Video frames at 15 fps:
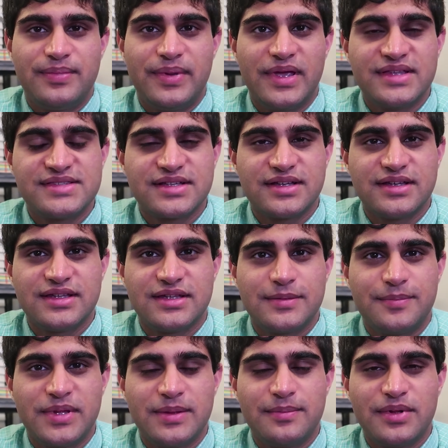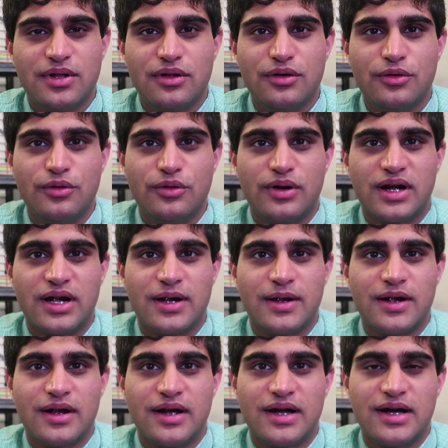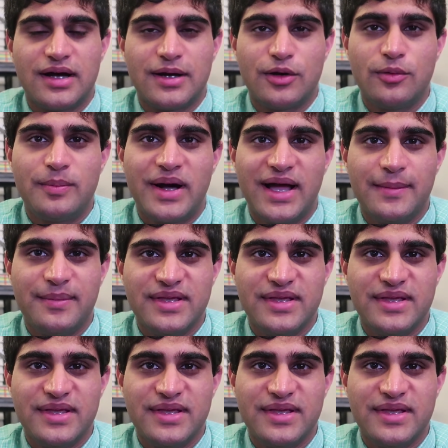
Basically, the people who buy